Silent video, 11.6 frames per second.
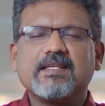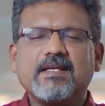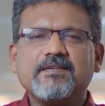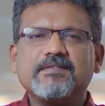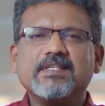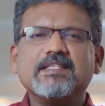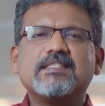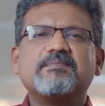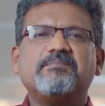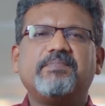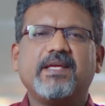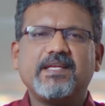love
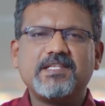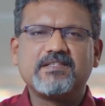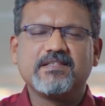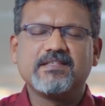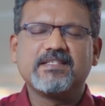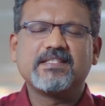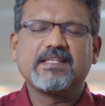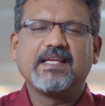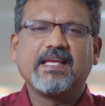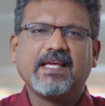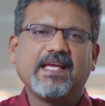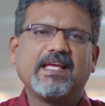is patient
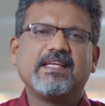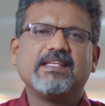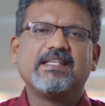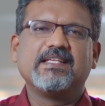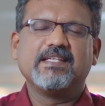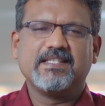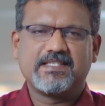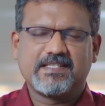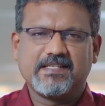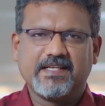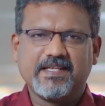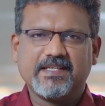and it's
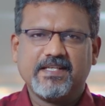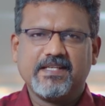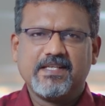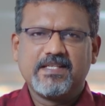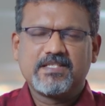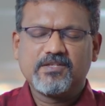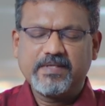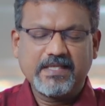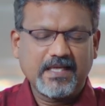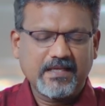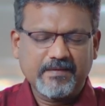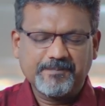kind. So,
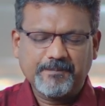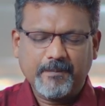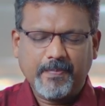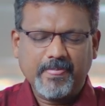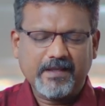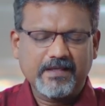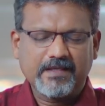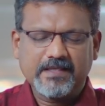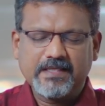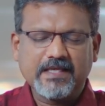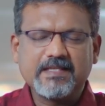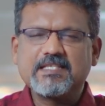in our uh,
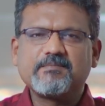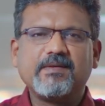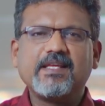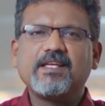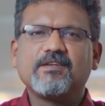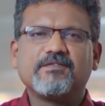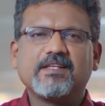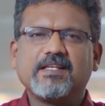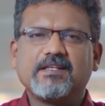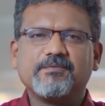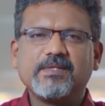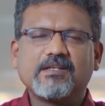in our display of
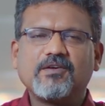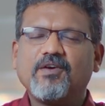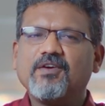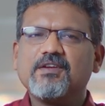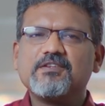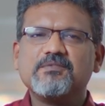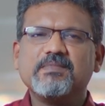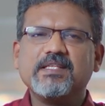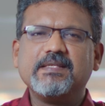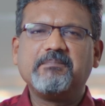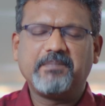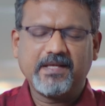love, we are called to
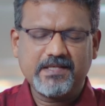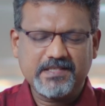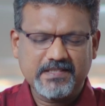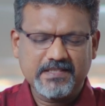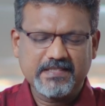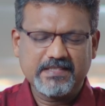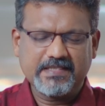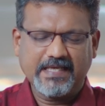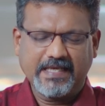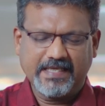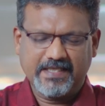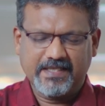be patient
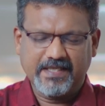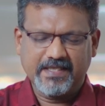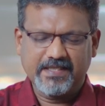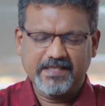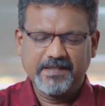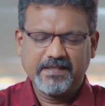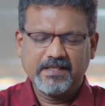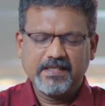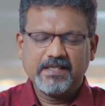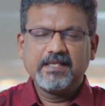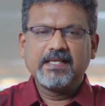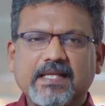and kind.
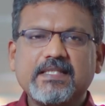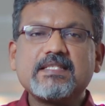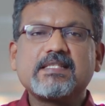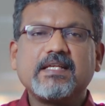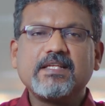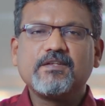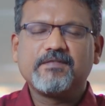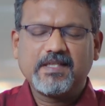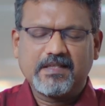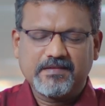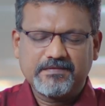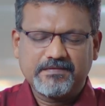And this kind of
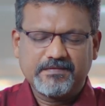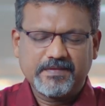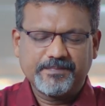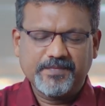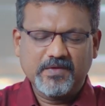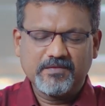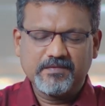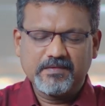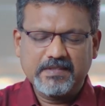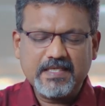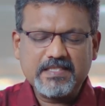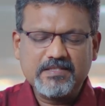love
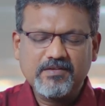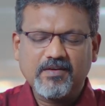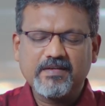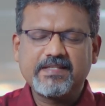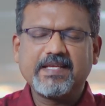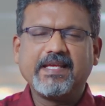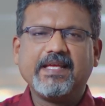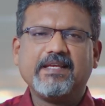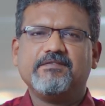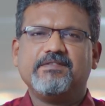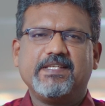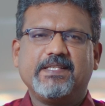does not
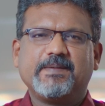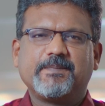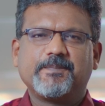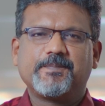envy.